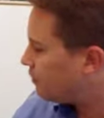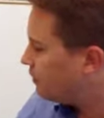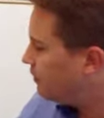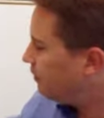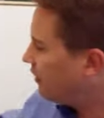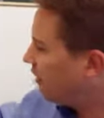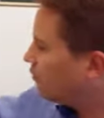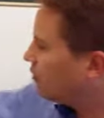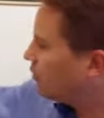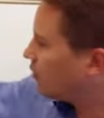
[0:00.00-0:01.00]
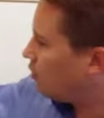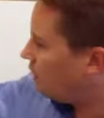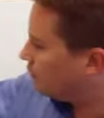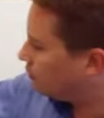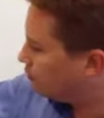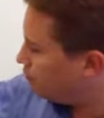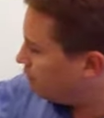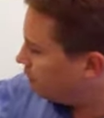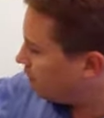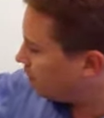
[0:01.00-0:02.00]
This actually requires
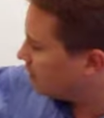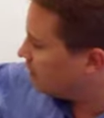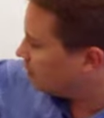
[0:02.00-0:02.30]
building